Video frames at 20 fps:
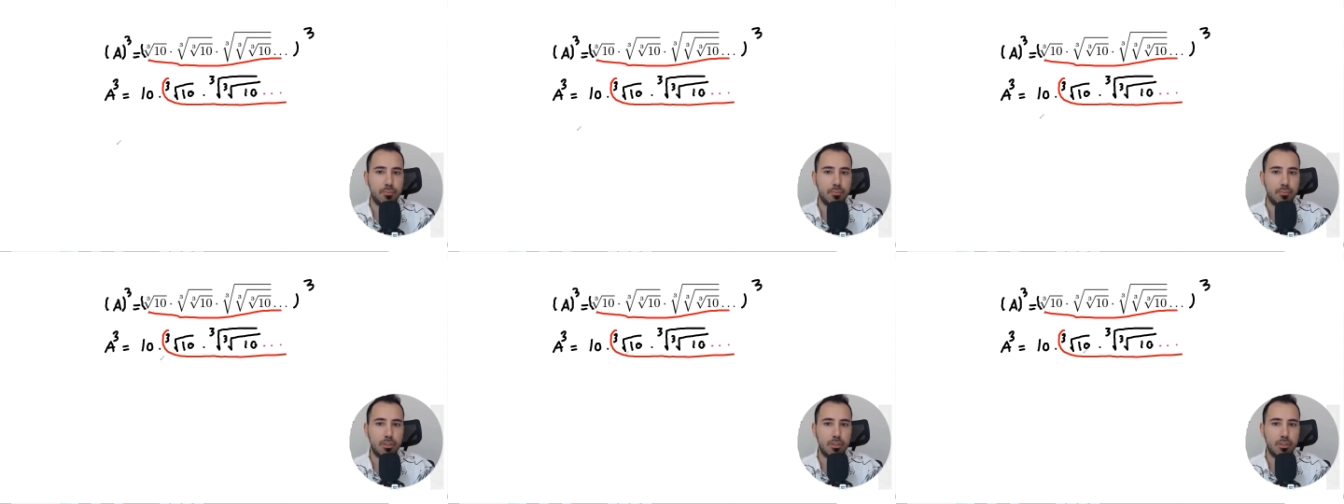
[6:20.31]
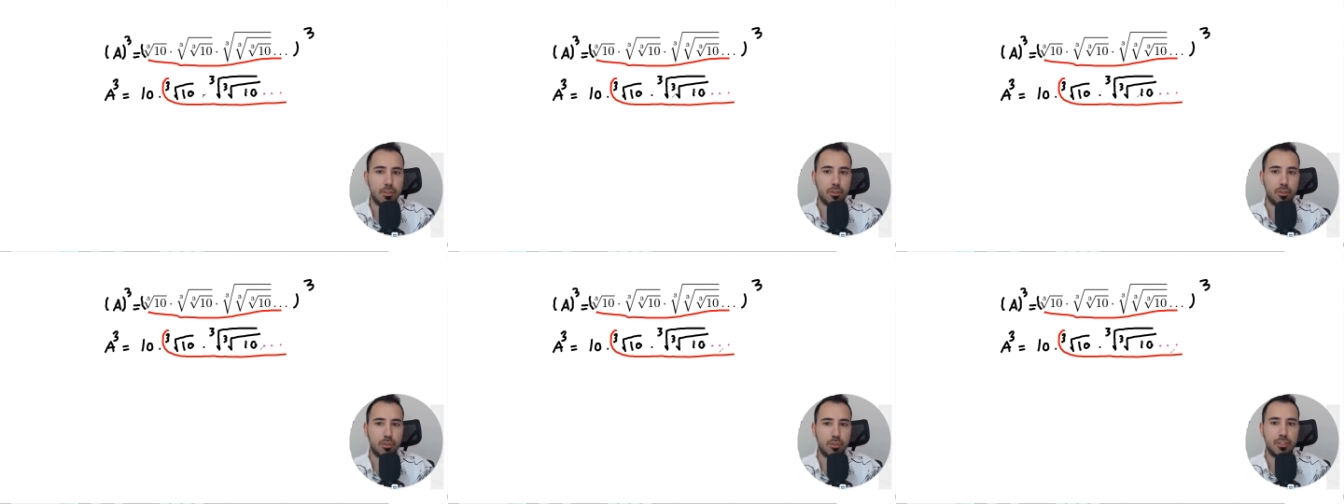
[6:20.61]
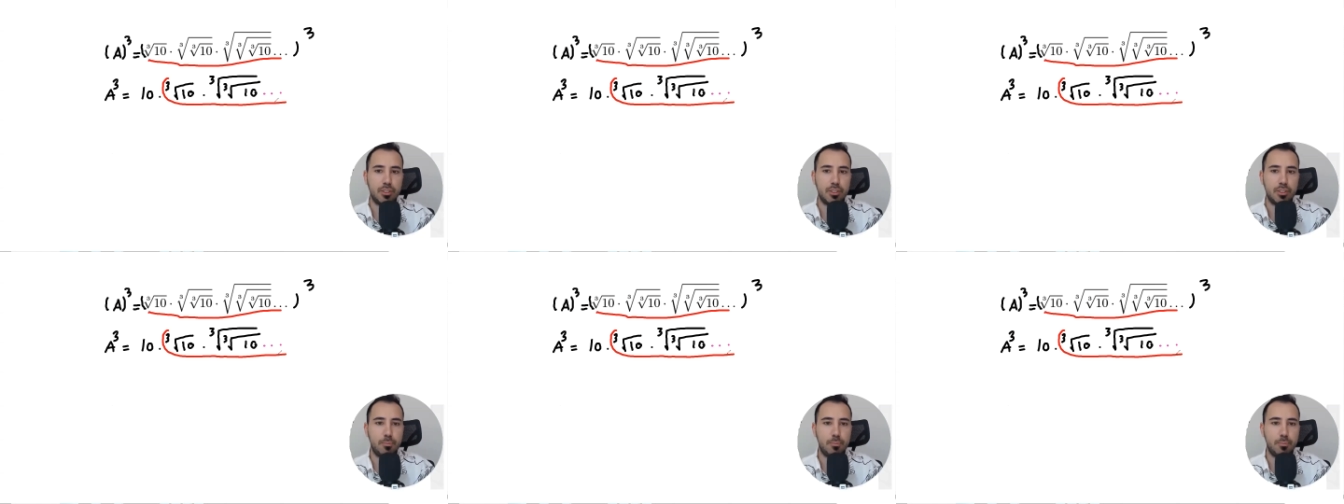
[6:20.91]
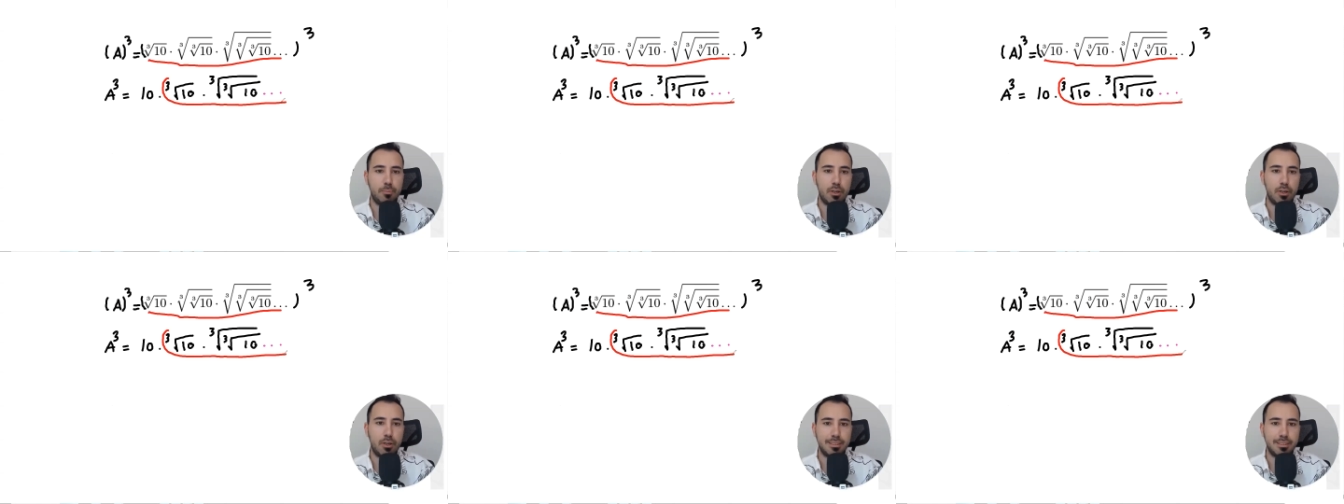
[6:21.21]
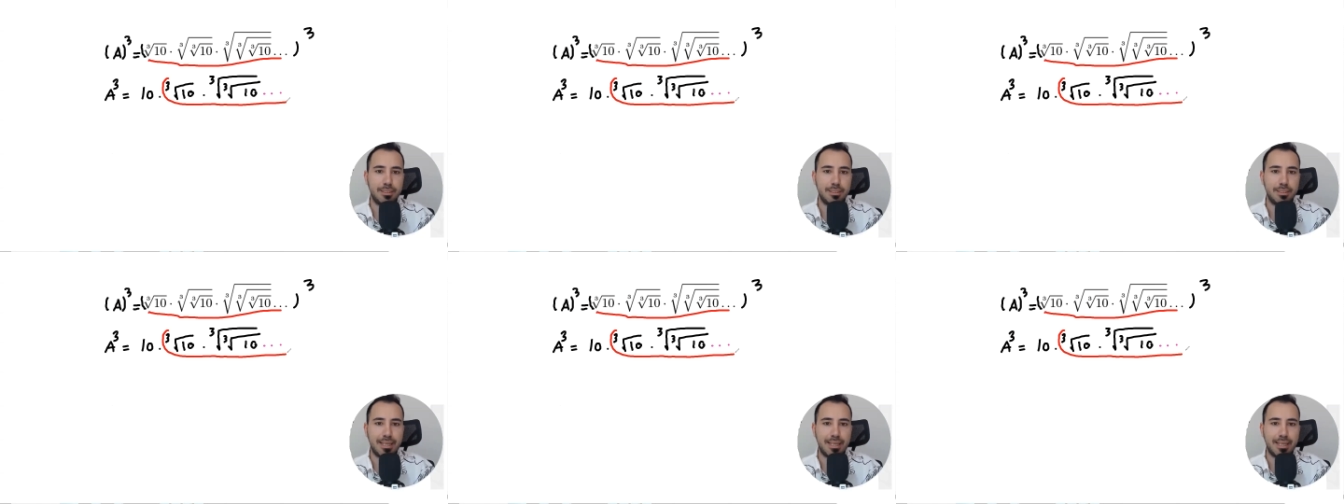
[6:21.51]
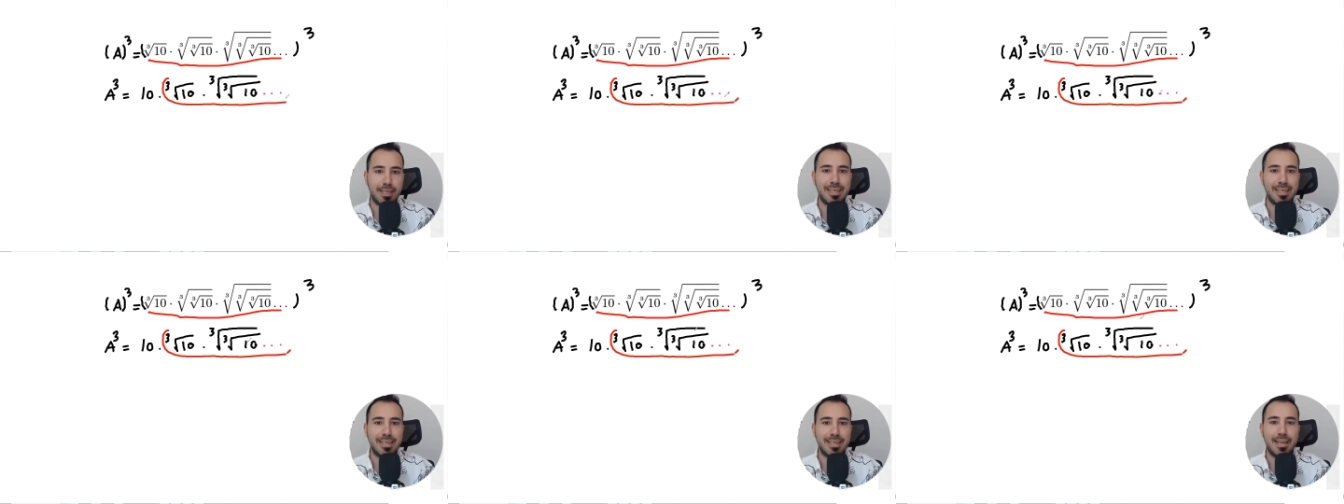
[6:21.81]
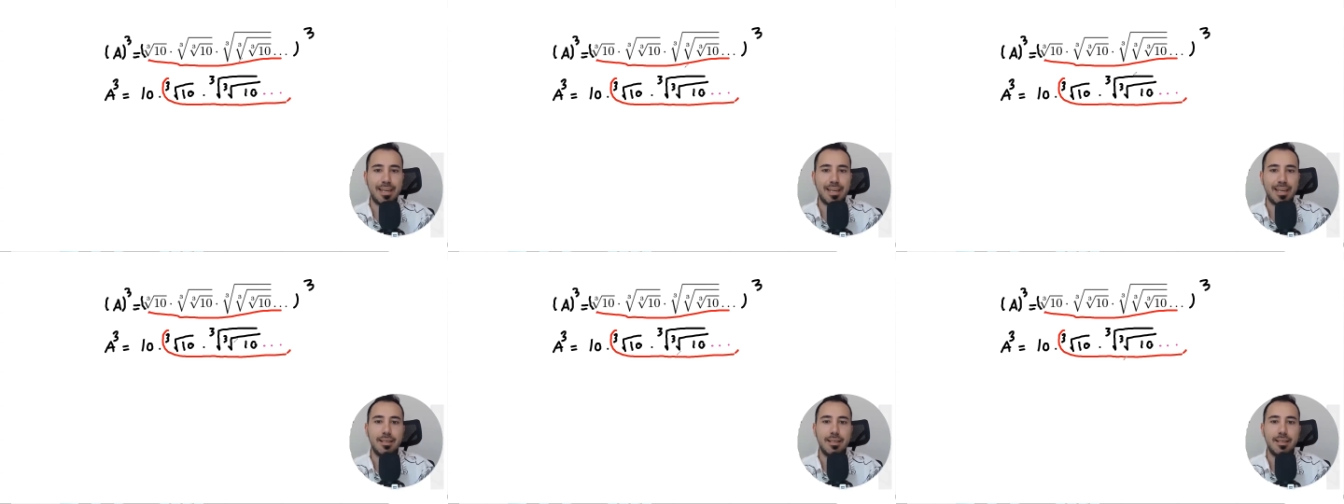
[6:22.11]
So this part is
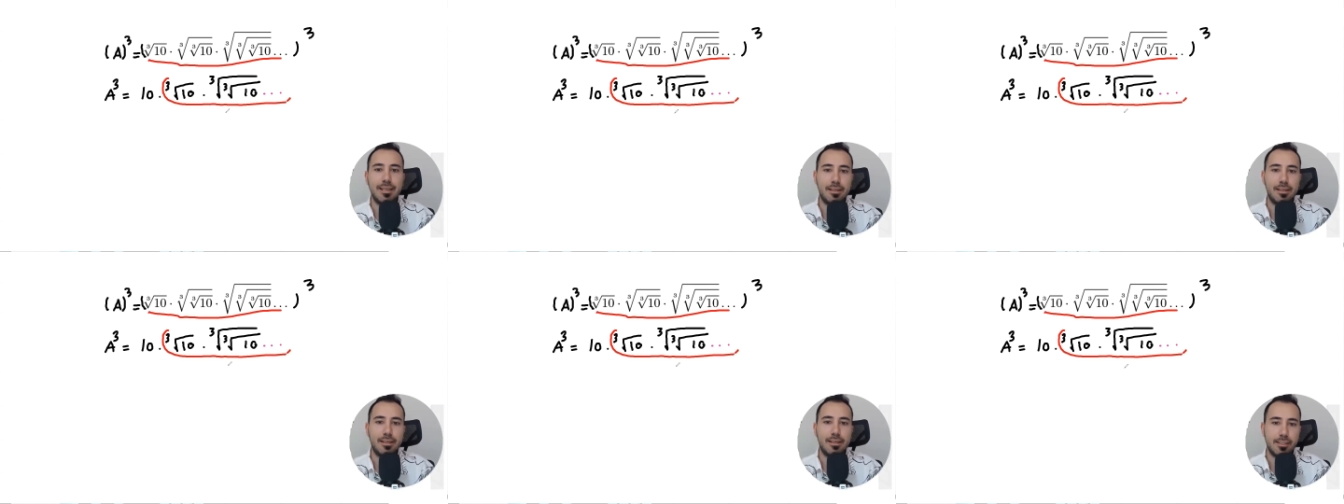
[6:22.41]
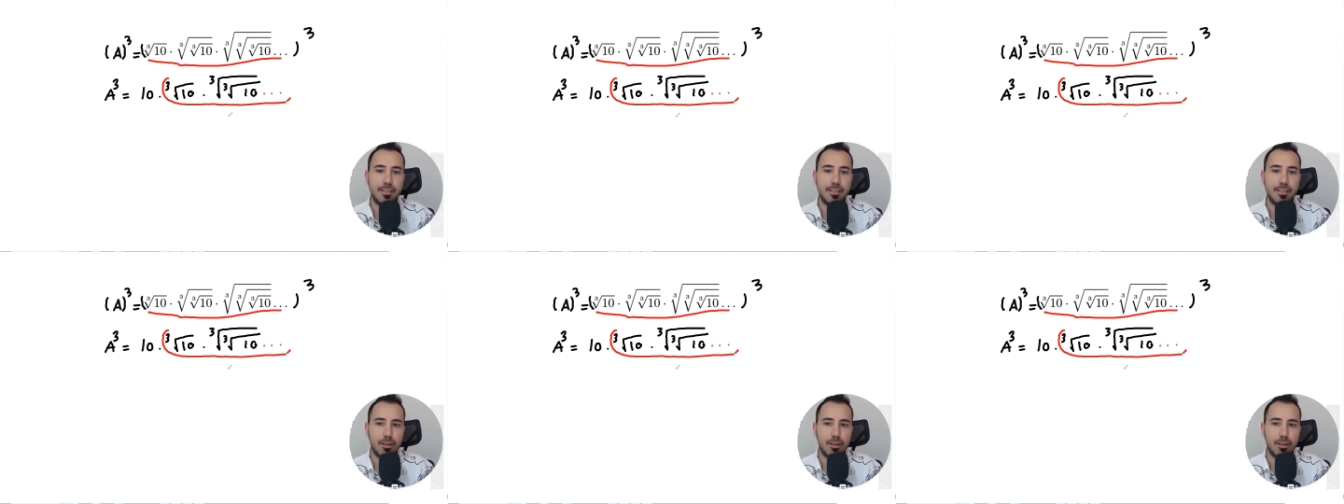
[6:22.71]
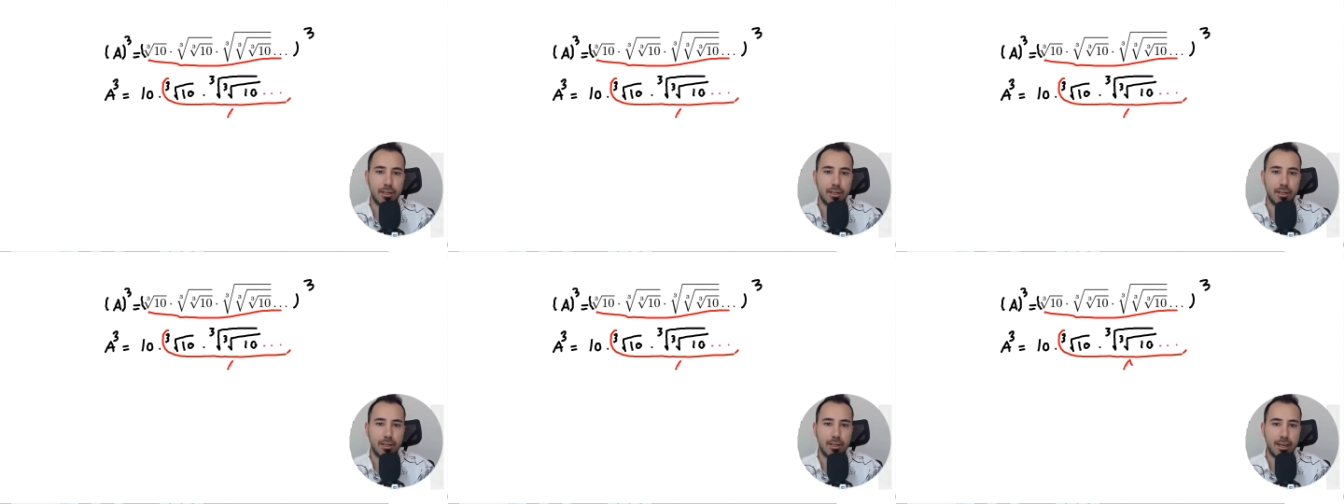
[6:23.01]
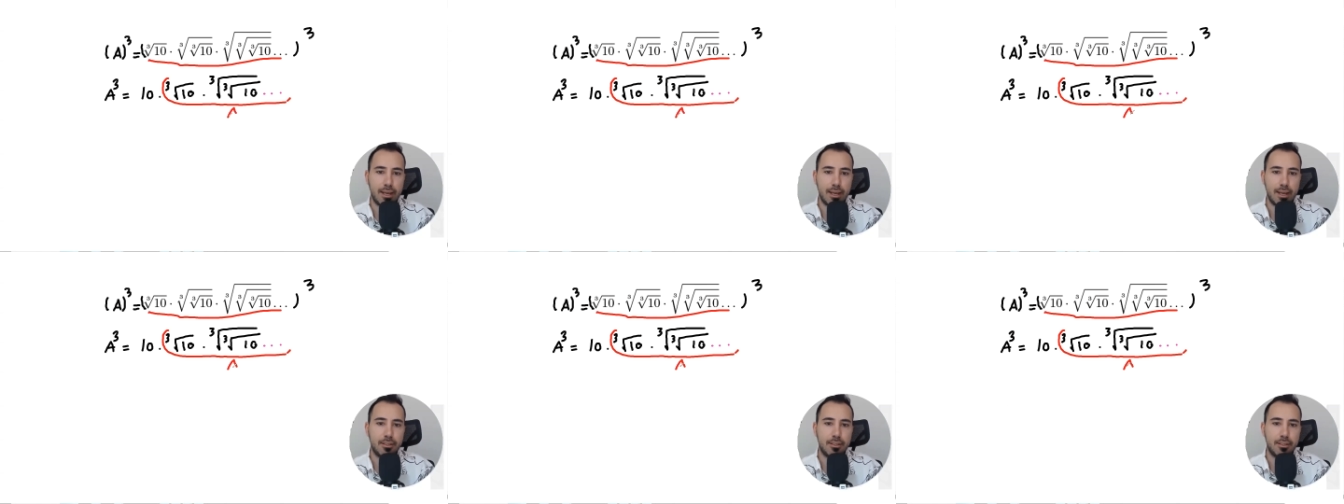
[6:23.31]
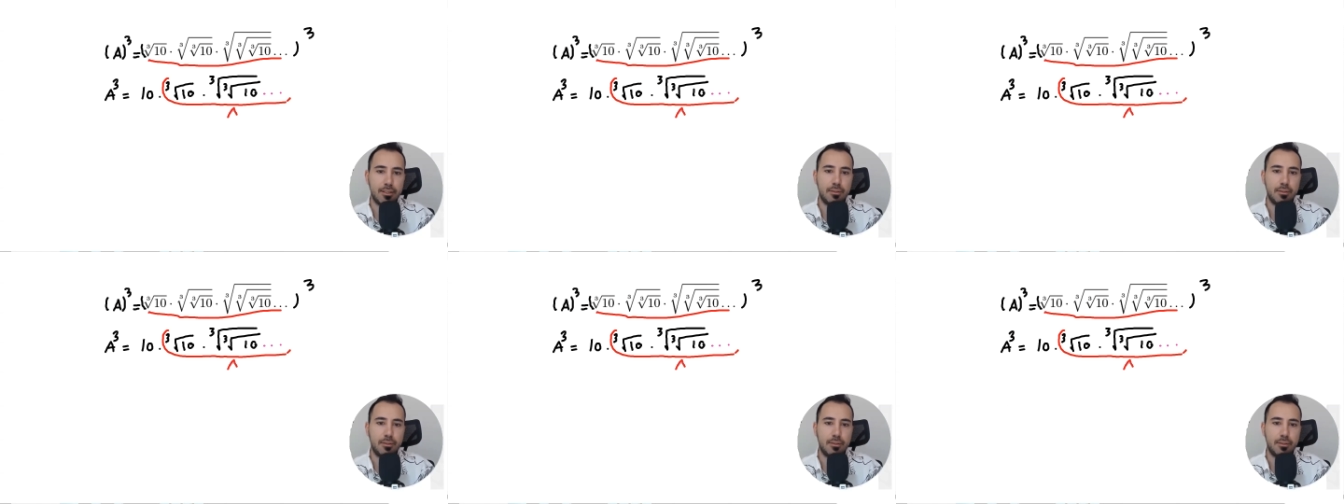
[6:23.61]
again another A.